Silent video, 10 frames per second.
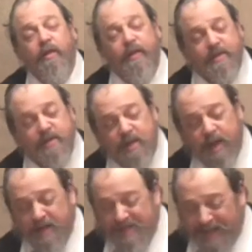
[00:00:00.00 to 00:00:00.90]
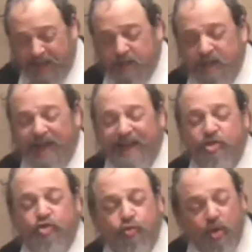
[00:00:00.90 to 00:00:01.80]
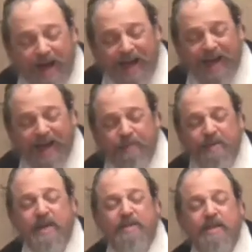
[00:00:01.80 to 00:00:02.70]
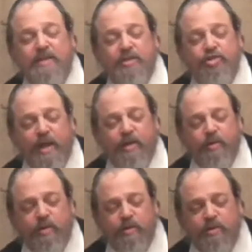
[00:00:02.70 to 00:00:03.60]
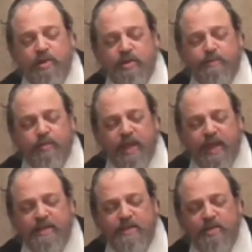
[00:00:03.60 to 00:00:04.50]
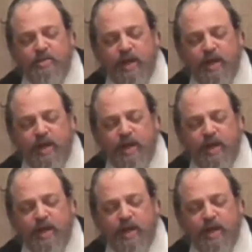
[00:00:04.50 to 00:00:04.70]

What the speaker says: this is not exactly atra because that's a general, just place in